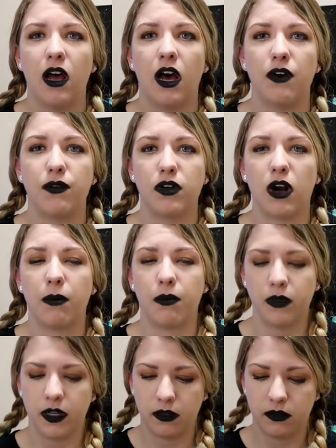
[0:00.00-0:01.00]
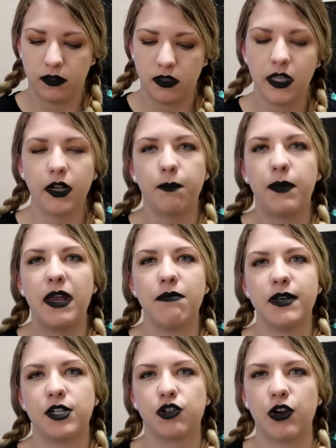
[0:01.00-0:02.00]
of a couple little pin
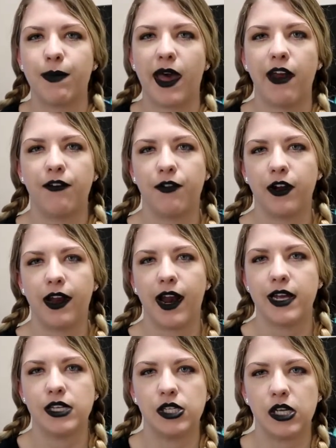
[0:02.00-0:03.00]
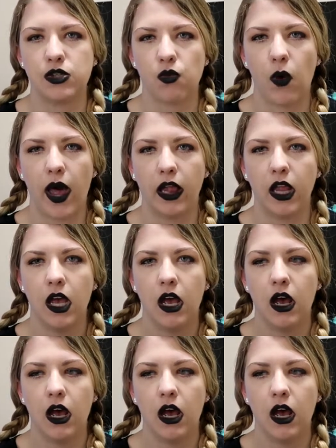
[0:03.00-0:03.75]
mystery bag for you guys as well.